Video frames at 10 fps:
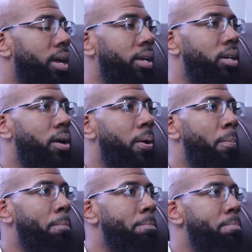And,
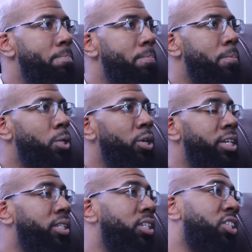you know, they
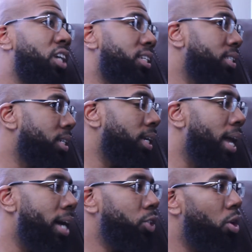discussed it a
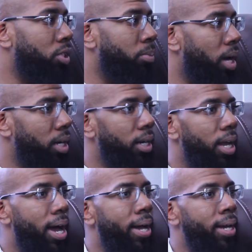lot, talked about it a
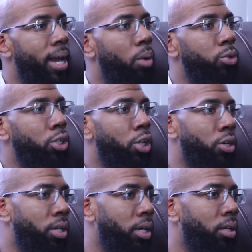lot. And I was
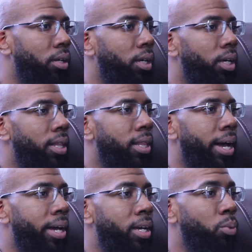learning
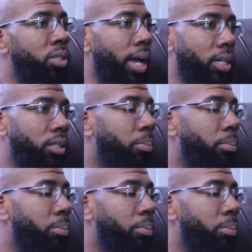that it was actually